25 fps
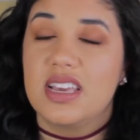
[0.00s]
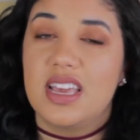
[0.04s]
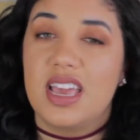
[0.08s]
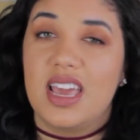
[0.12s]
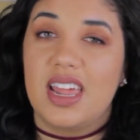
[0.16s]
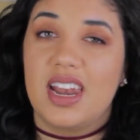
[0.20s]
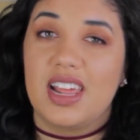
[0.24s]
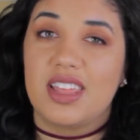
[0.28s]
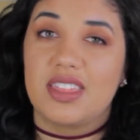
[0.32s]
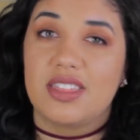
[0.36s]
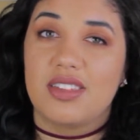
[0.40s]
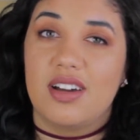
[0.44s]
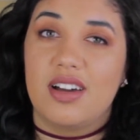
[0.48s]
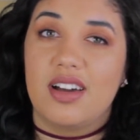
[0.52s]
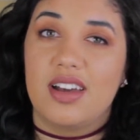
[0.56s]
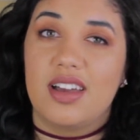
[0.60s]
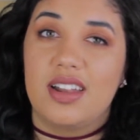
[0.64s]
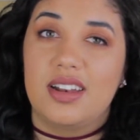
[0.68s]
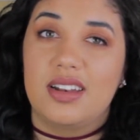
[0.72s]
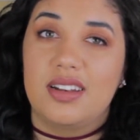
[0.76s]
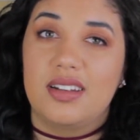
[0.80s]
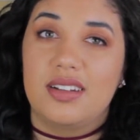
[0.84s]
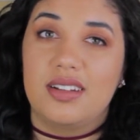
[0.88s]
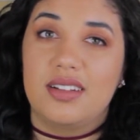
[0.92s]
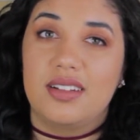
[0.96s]
and I
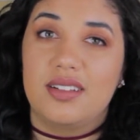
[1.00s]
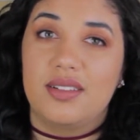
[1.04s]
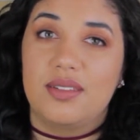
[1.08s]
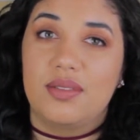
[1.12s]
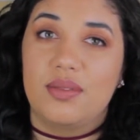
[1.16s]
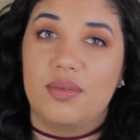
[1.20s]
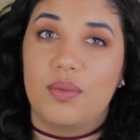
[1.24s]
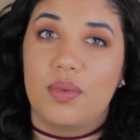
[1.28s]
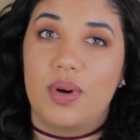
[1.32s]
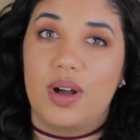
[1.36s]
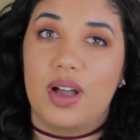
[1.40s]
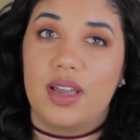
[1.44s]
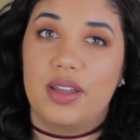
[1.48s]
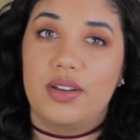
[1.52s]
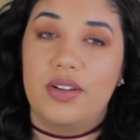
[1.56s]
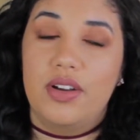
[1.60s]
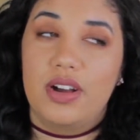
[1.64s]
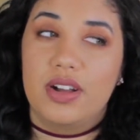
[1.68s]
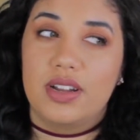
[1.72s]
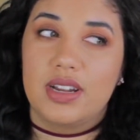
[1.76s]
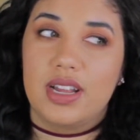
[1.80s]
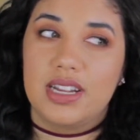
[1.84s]
thought, why not?